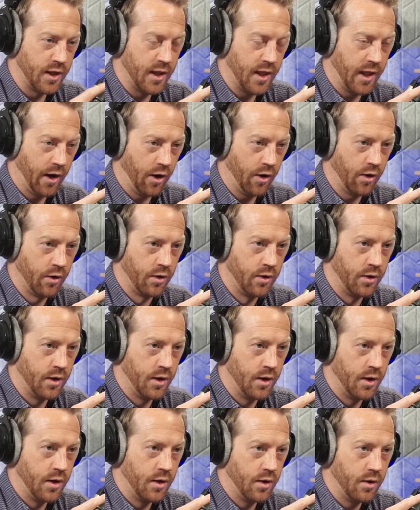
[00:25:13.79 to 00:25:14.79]
there
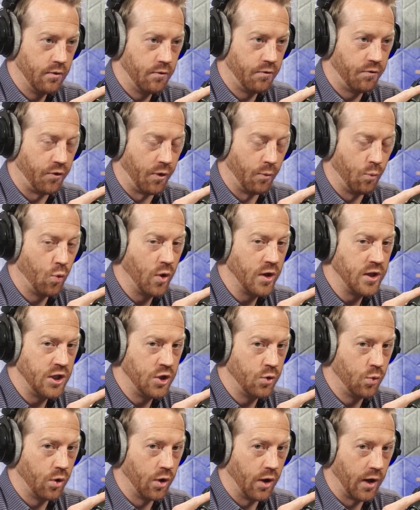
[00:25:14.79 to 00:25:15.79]
from when you
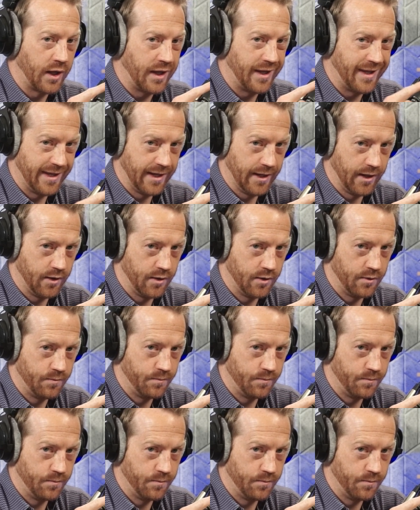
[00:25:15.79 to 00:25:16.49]
were a kid